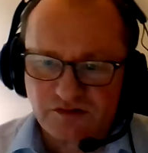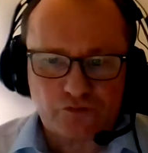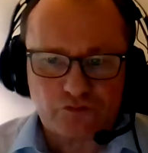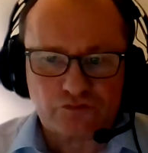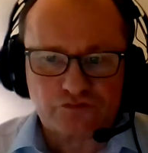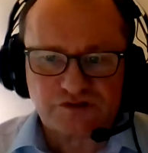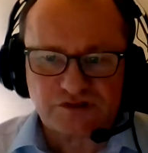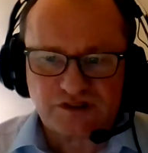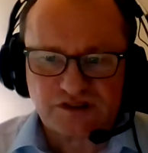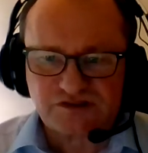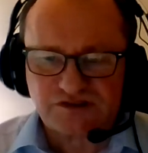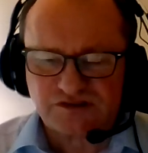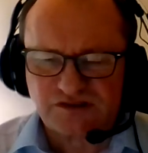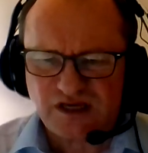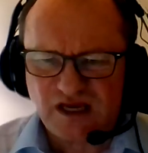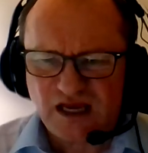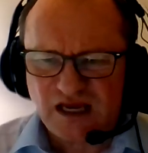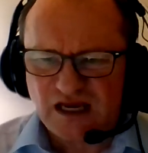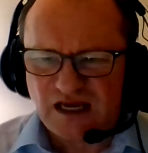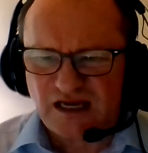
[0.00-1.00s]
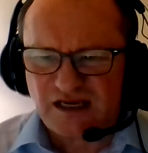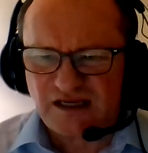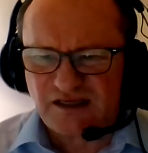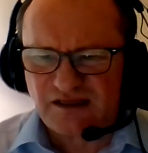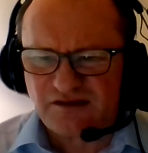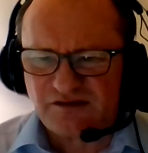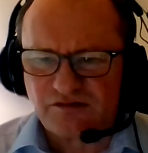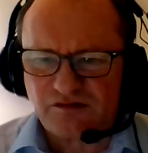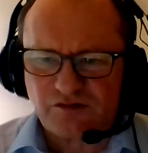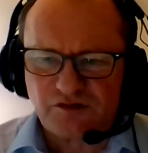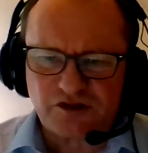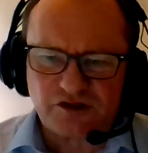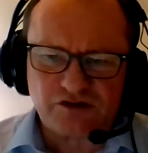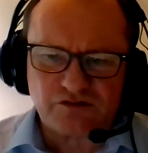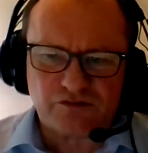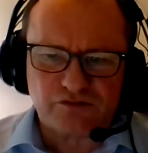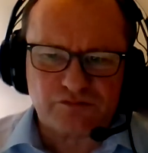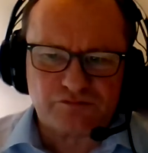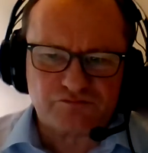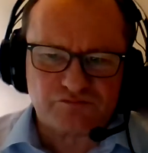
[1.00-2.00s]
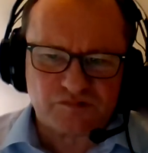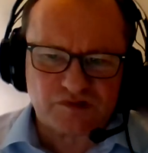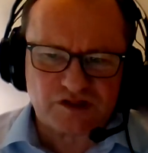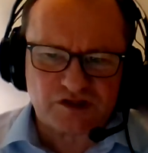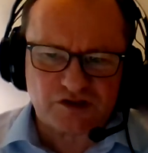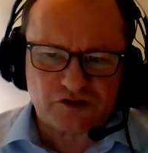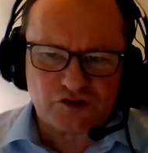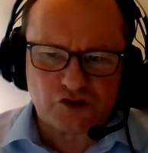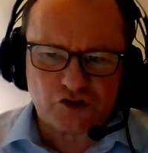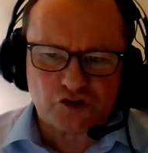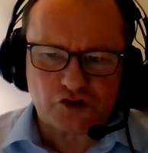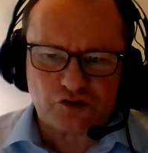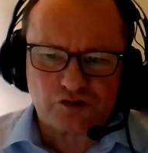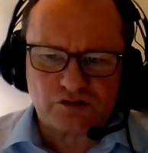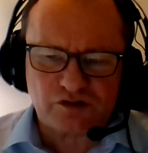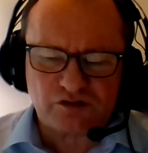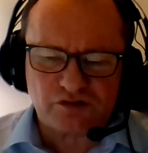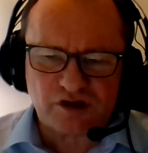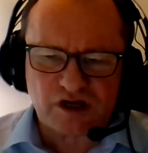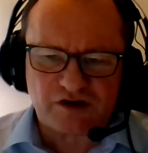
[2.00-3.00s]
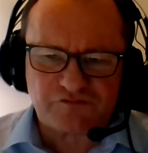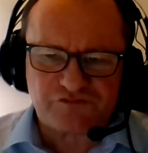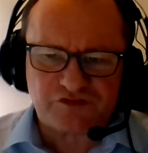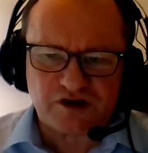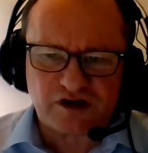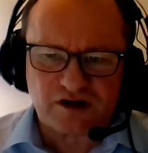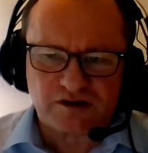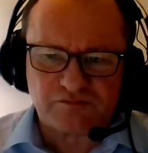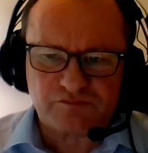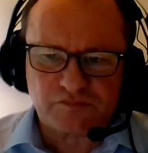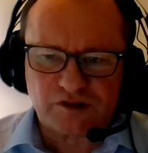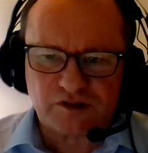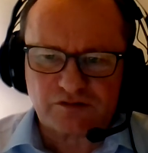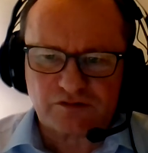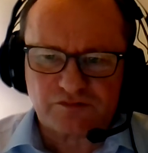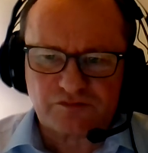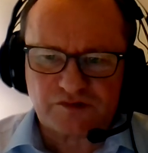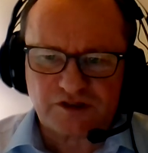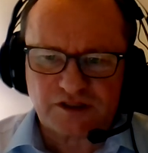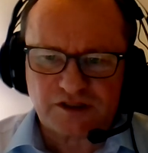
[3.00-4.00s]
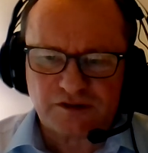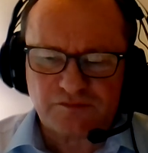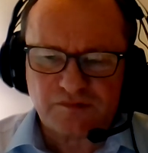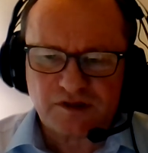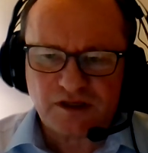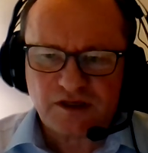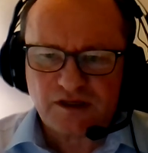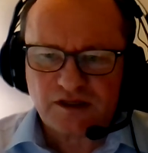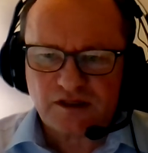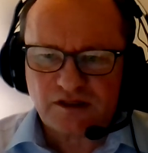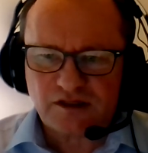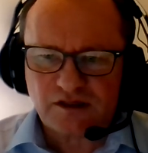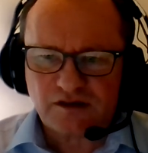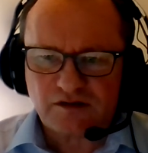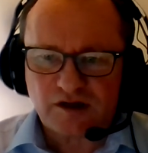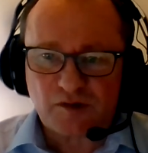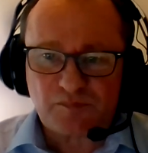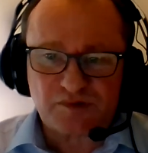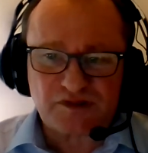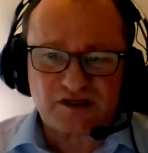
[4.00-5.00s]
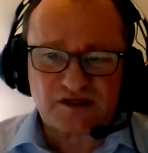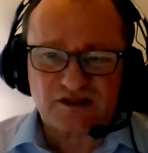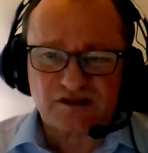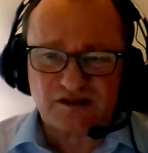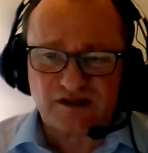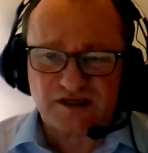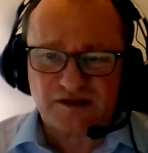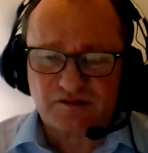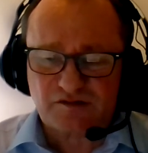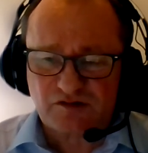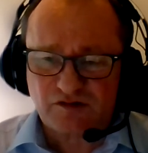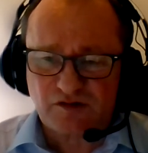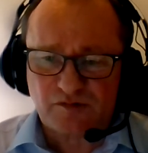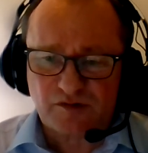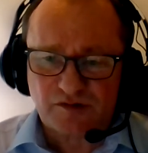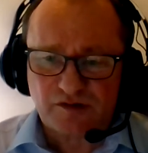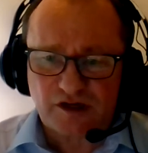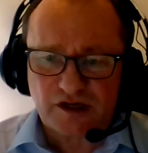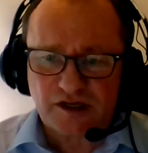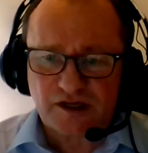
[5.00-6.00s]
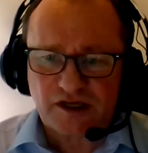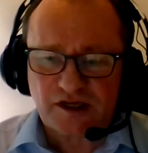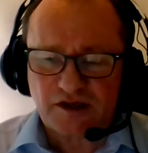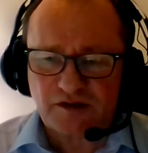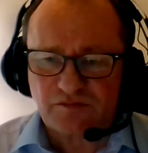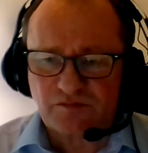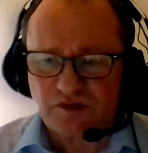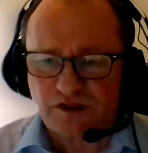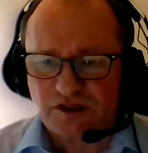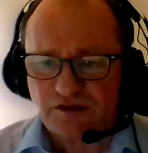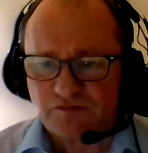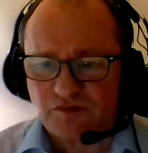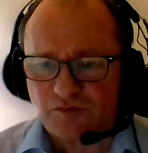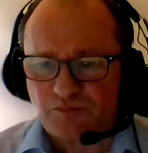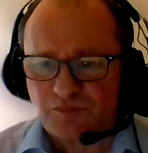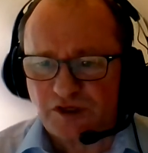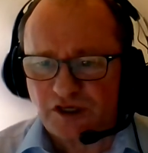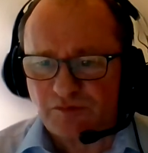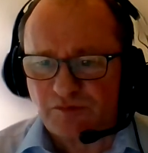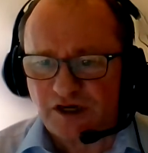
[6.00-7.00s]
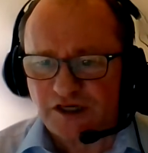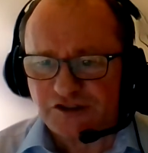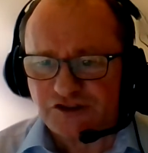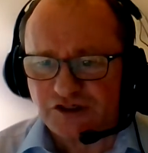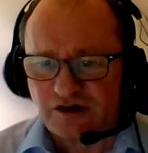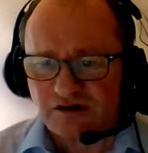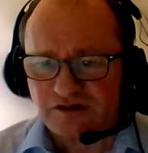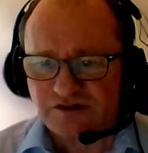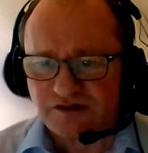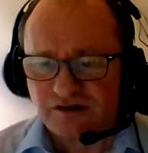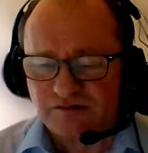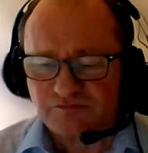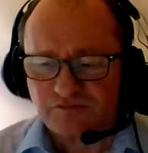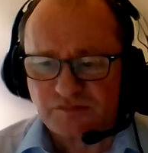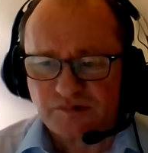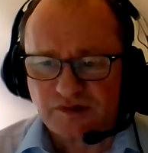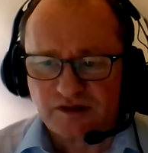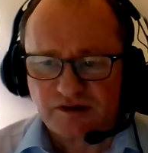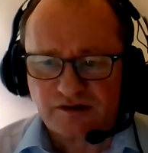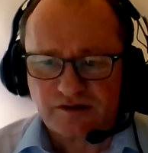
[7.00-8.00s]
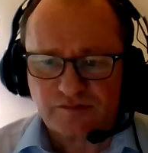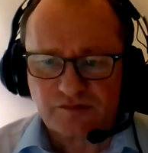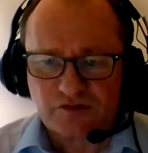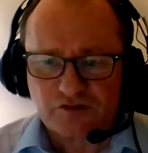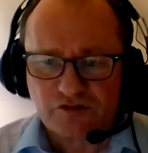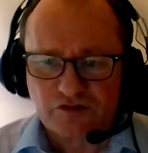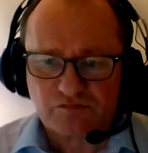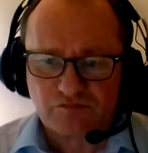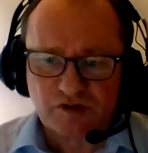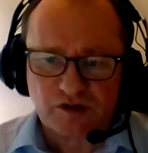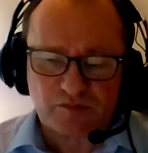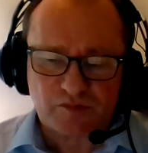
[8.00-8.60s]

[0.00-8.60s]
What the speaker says: of rules, and this is, and you know, you have that, you know, I particularly like the PMI charter, because I'm